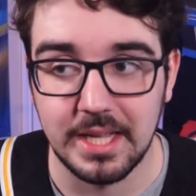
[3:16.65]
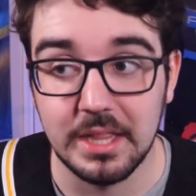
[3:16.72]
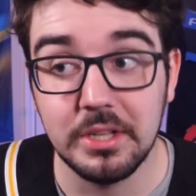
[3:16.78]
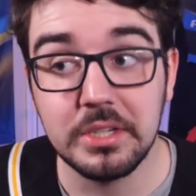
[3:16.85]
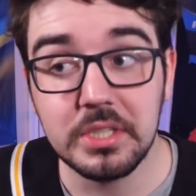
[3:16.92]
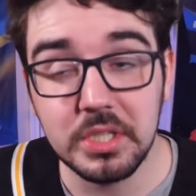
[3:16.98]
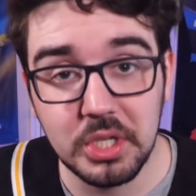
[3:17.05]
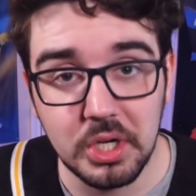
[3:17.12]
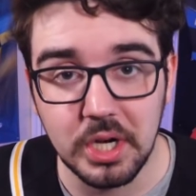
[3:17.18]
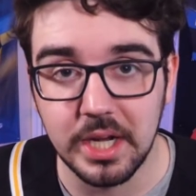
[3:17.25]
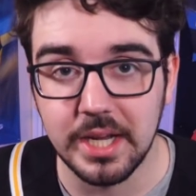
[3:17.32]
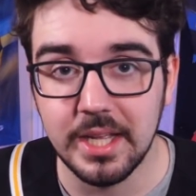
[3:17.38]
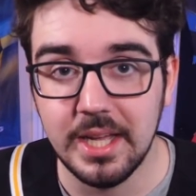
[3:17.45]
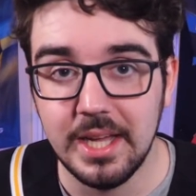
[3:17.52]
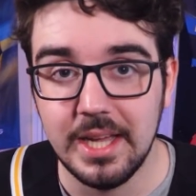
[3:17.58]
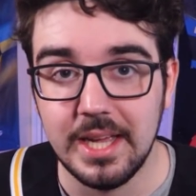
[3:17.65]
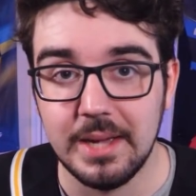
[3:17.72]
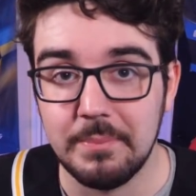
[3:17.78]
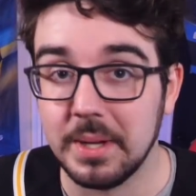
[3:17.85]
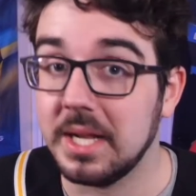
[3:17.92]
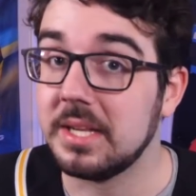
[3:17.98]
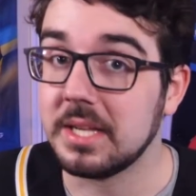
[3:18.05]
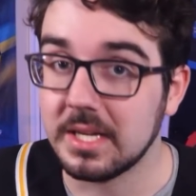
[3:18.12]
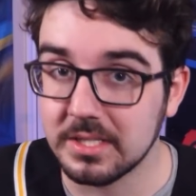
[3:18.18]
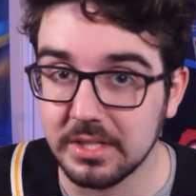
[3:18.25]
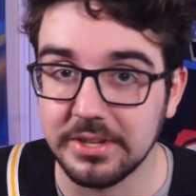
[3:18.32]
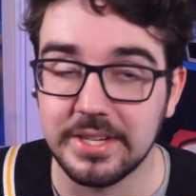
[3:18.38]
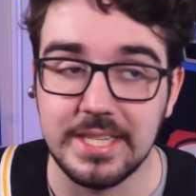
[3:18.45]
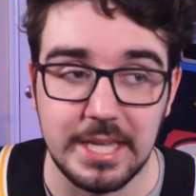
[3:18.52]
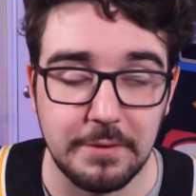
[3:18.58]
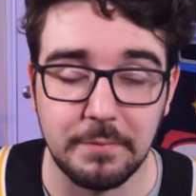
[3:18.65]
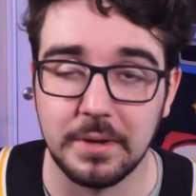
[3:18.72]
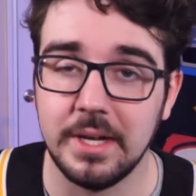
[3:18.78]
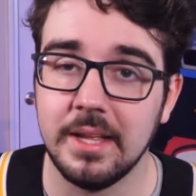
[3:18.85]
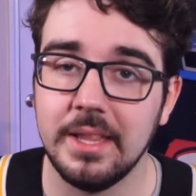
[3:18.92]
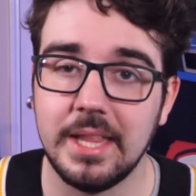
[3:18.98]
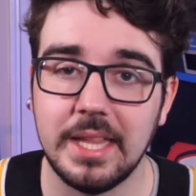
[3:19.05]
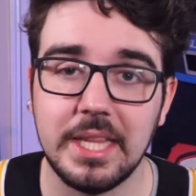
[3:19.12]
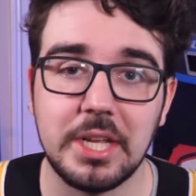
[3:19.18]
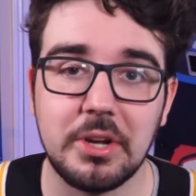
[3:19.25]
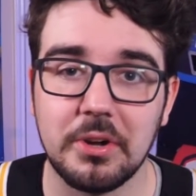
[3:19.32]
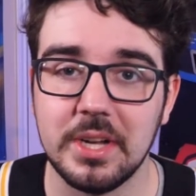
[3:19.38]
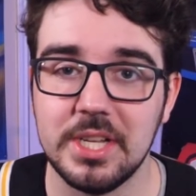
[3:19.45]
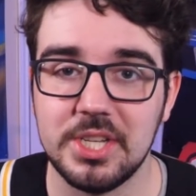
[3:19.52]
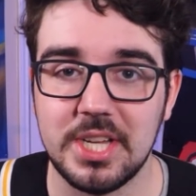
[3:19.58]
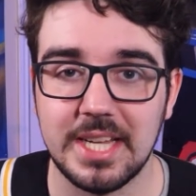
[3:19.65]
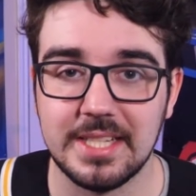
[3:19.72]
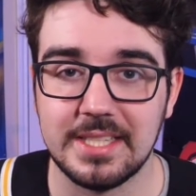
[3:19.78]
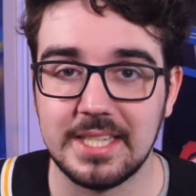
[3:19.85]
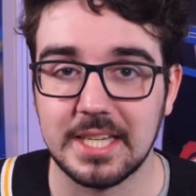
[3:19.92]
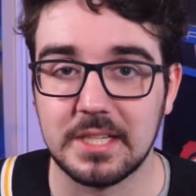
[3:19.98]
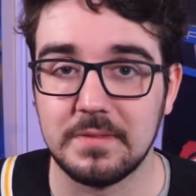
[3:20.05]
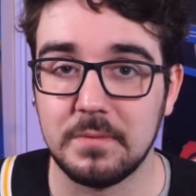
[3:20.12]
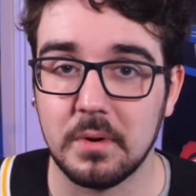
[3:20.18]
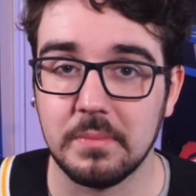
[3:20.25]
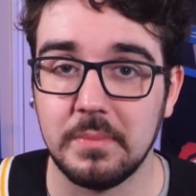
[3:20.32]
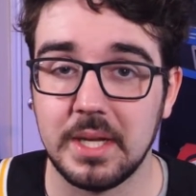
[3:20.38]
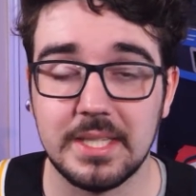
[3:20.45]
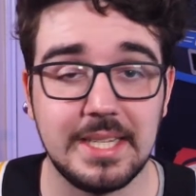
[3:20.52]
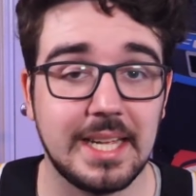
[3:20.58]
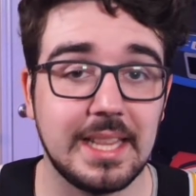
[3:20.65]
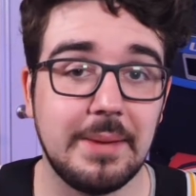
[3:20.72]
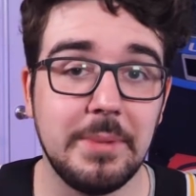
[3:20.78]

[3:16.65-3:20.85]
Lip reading: It looks good, but it does look different than the current Gen 6 Ford Mustang.